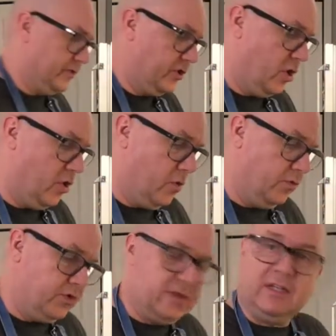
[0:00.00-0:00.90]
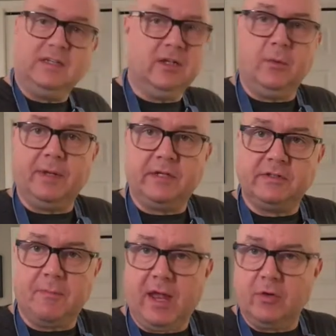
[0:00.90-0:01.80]
go just a little bit of
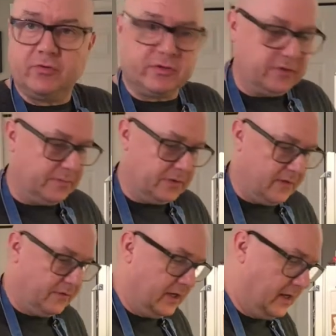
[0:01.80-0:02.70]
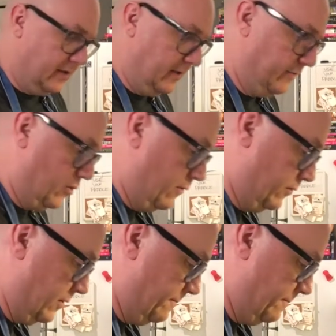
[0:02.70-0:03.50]
tomato, just some stuff that I had left over.